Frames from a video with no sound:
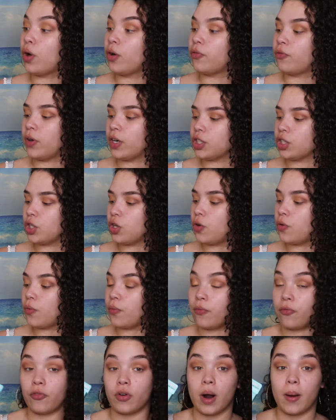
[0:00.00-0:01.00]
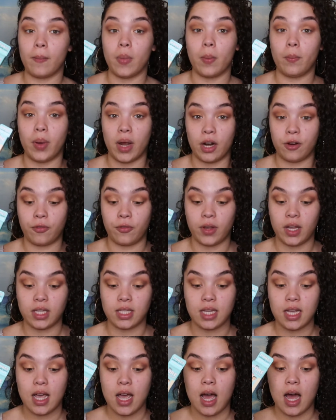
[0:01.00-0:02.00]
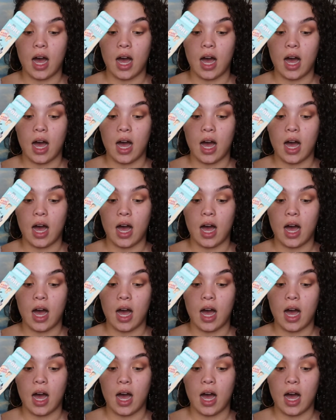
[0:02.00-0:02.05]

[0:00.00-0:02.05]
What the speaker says: Professional from Benefit.